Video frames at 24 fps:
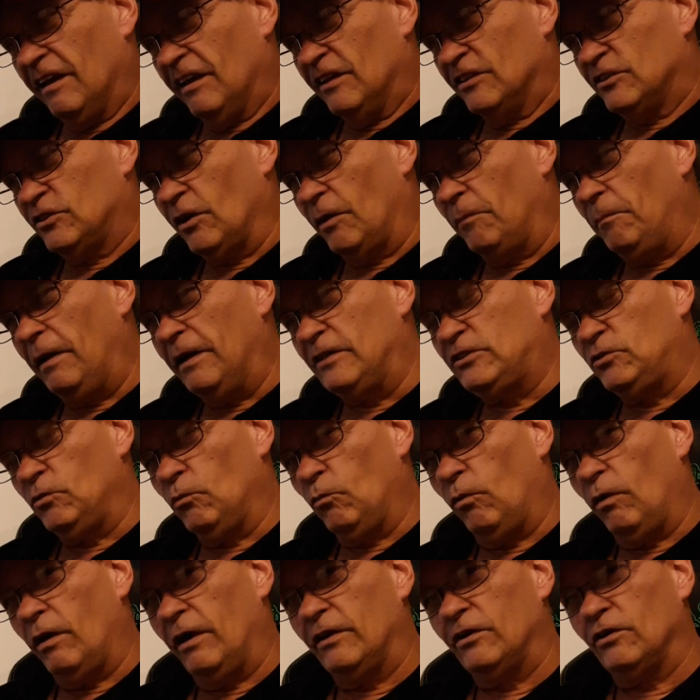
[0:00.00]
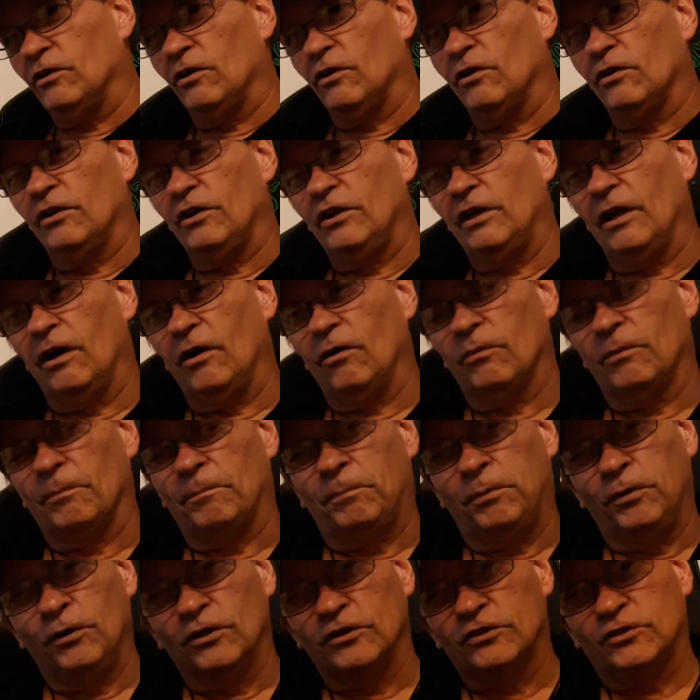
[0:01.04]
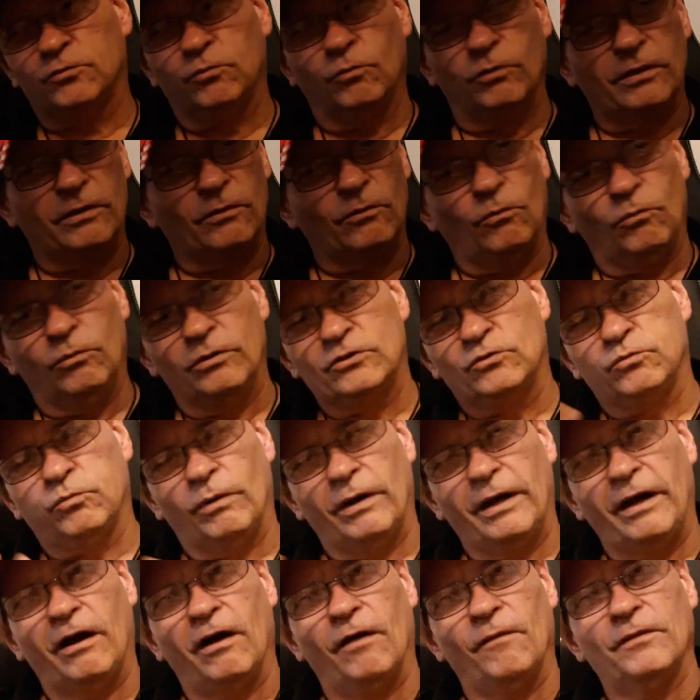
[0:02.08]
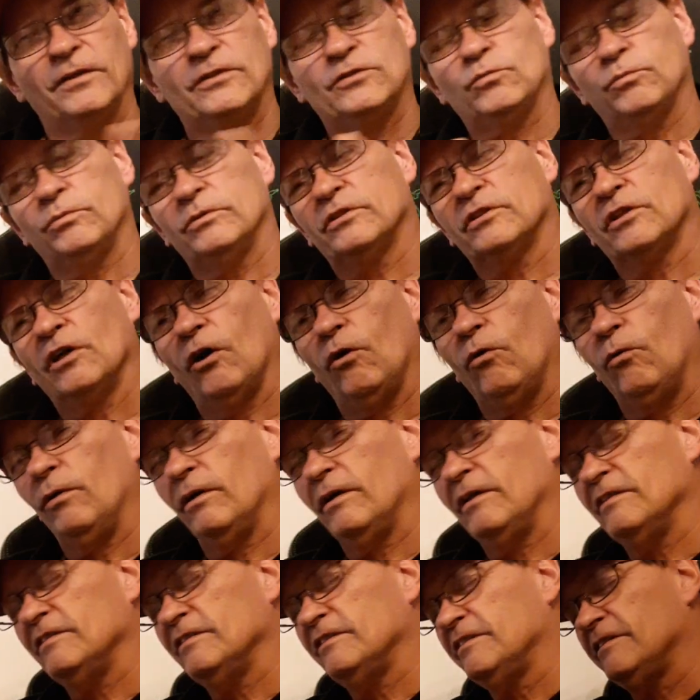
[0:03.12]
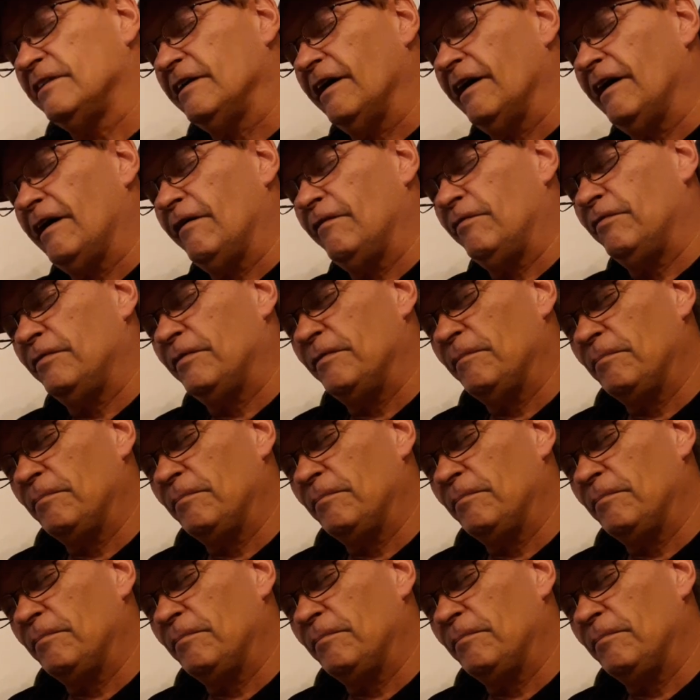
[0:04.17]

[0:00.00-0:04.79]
So it makes you wonder, you know, the push, which way all this was going and stuff.